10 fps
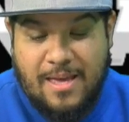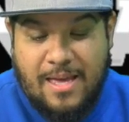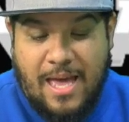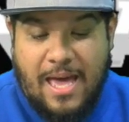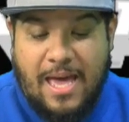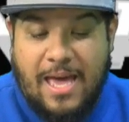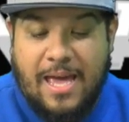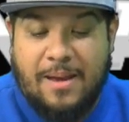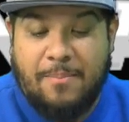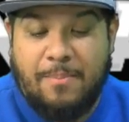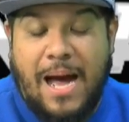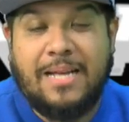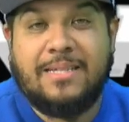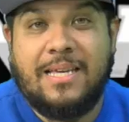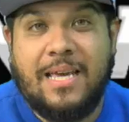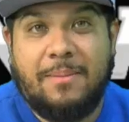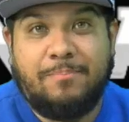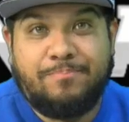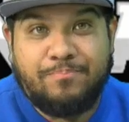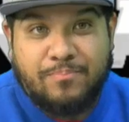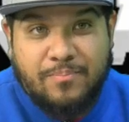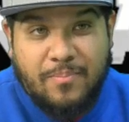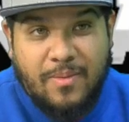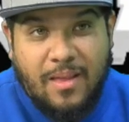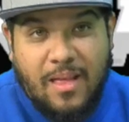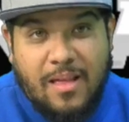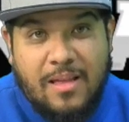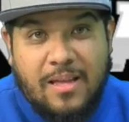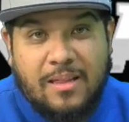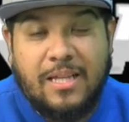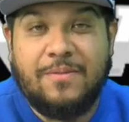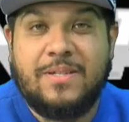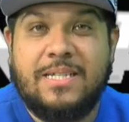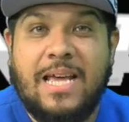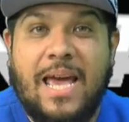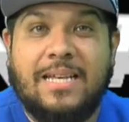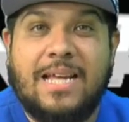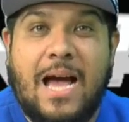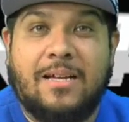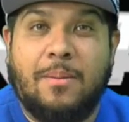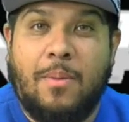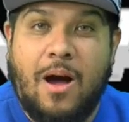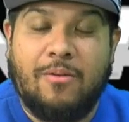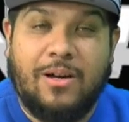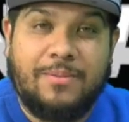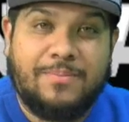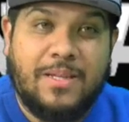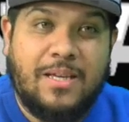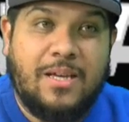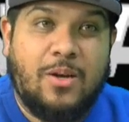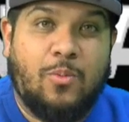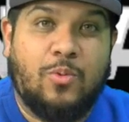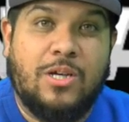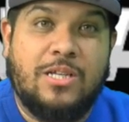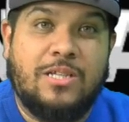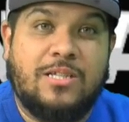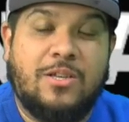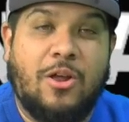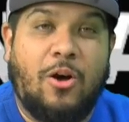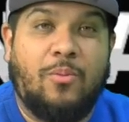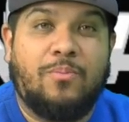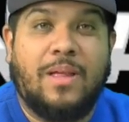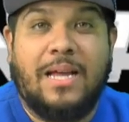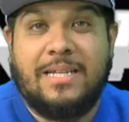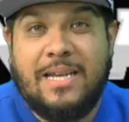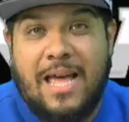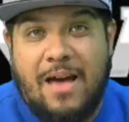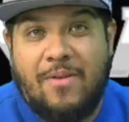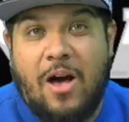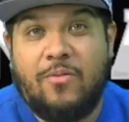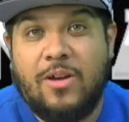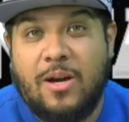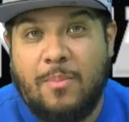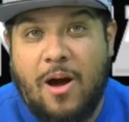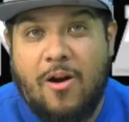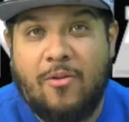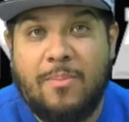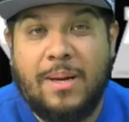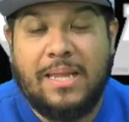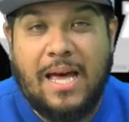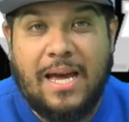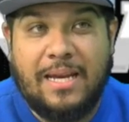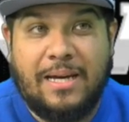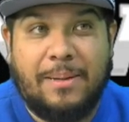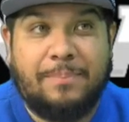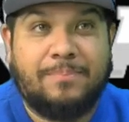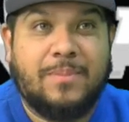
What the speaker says: And my team, Live Today, Die Kamara, was, I didn't have Alvin Kamara in my lineup.